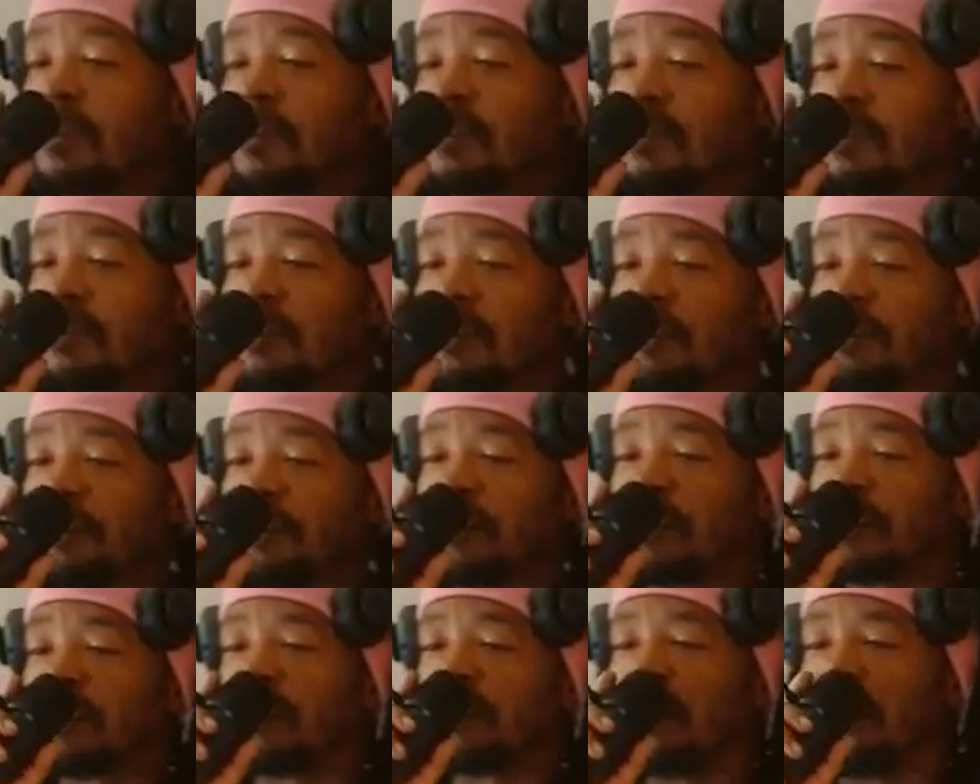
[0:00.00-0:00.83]
This isn't
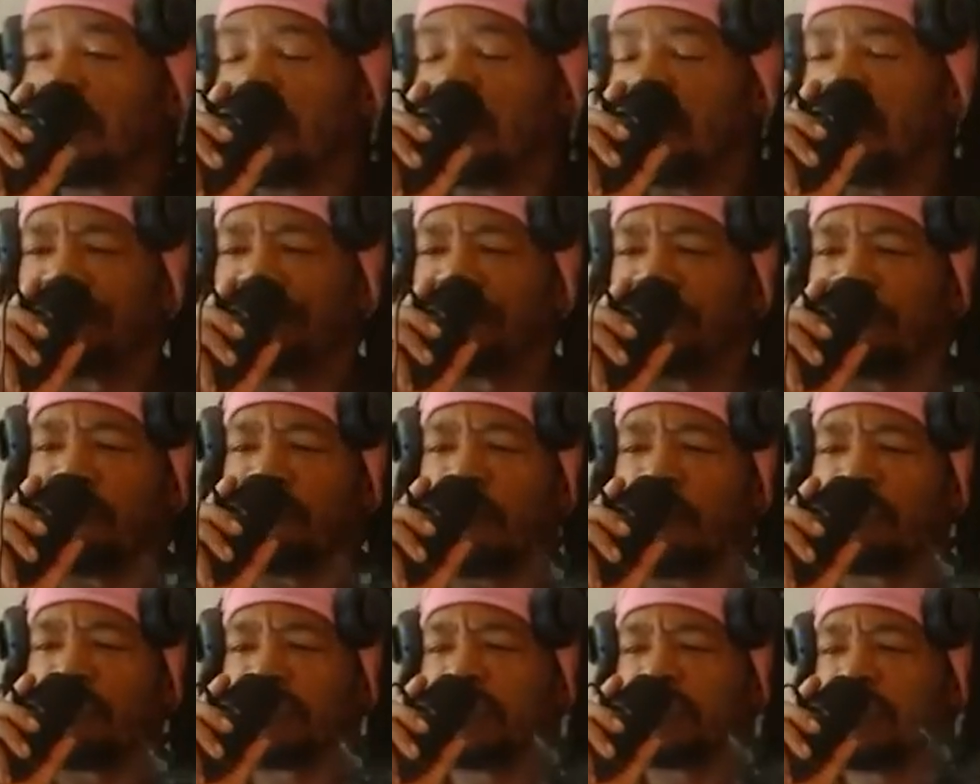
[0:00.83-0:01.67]
just a
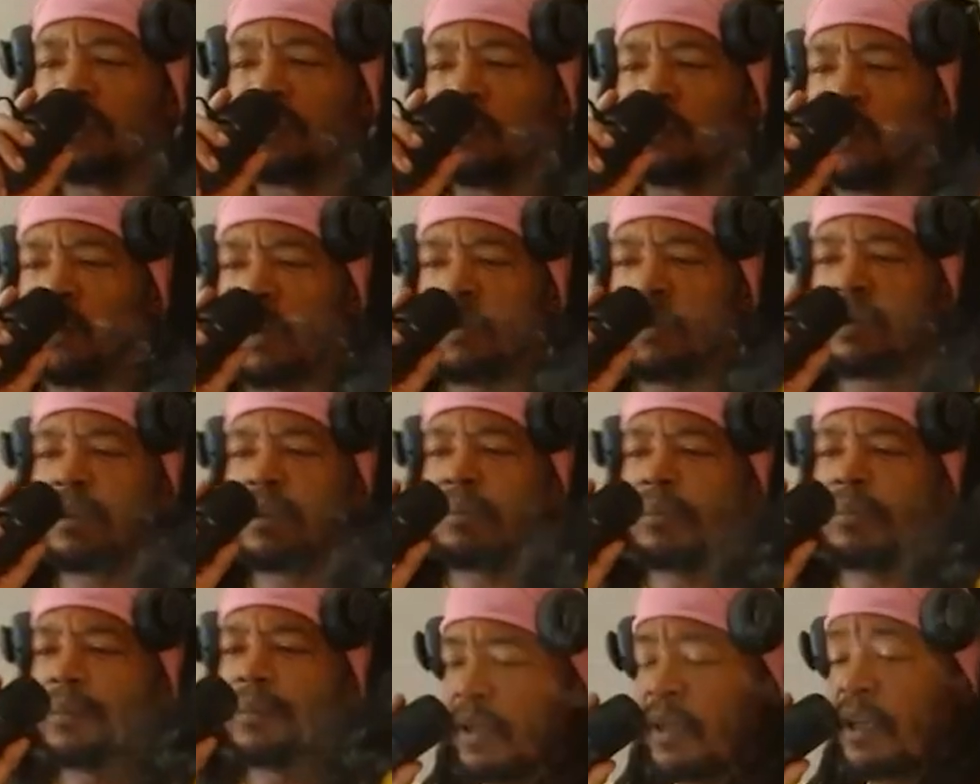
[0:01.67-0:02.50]
frosty
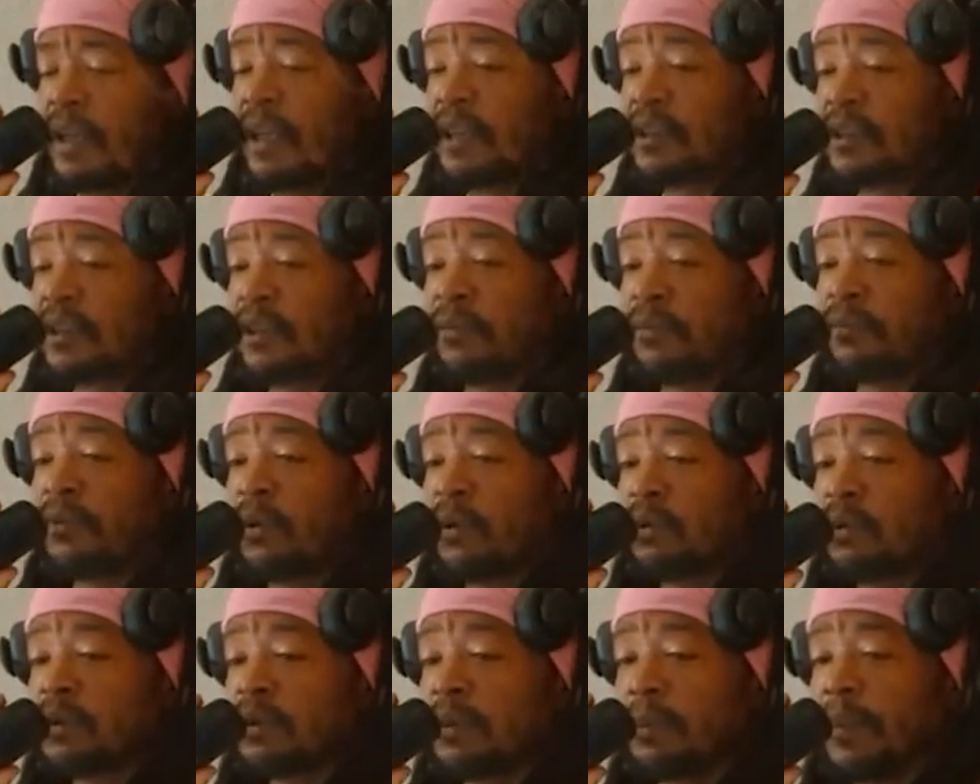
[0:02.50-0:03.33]
welcome. It's a
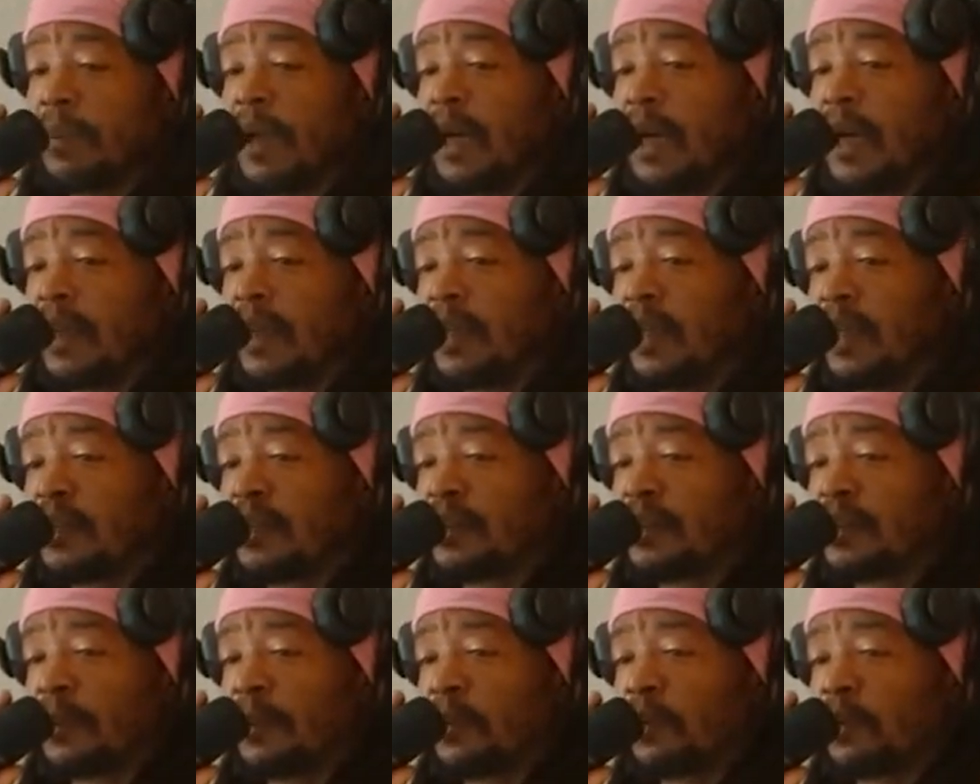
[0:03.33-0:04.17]
frozen blockade
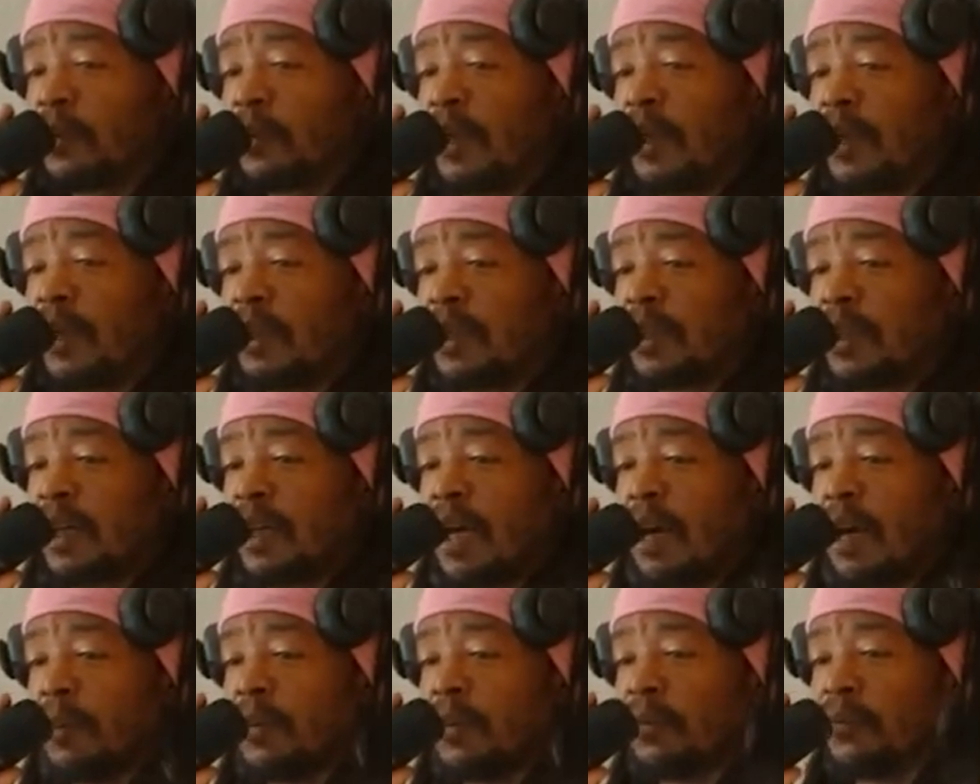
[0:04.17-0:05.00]
separating the
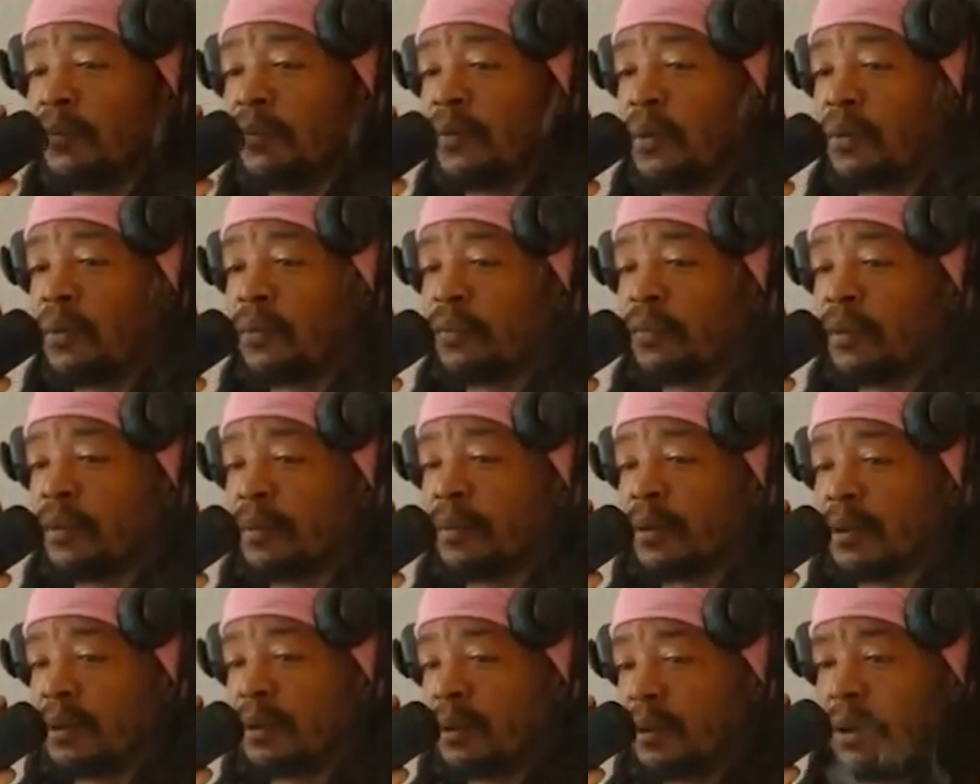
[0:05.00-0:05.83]
common folk from
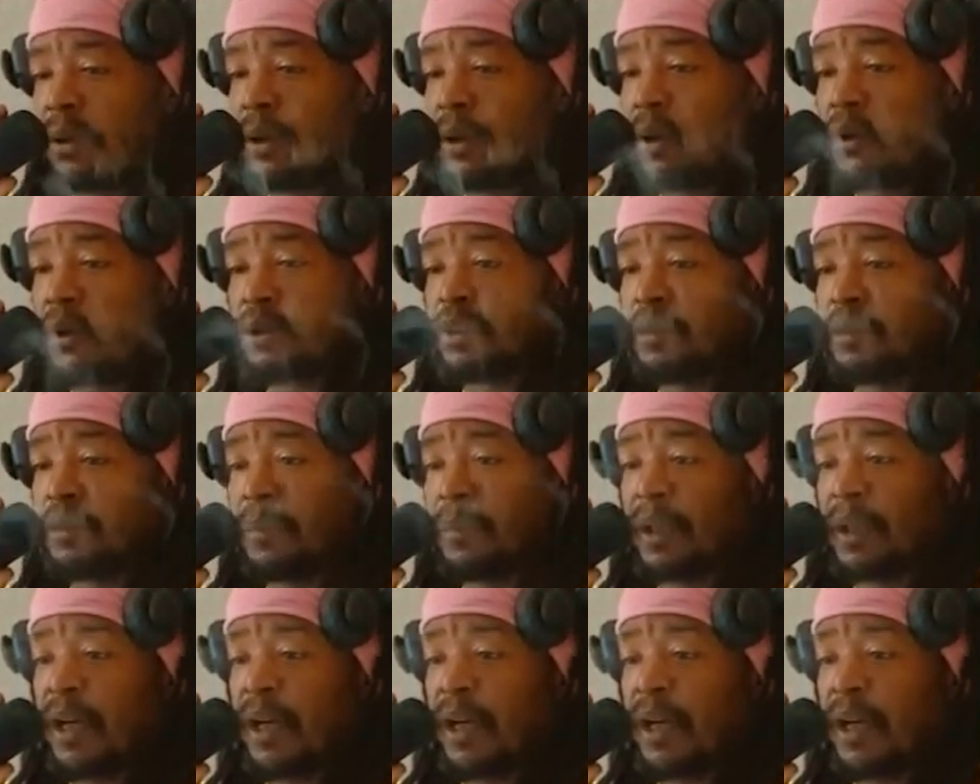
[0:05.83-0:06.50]
the ultimate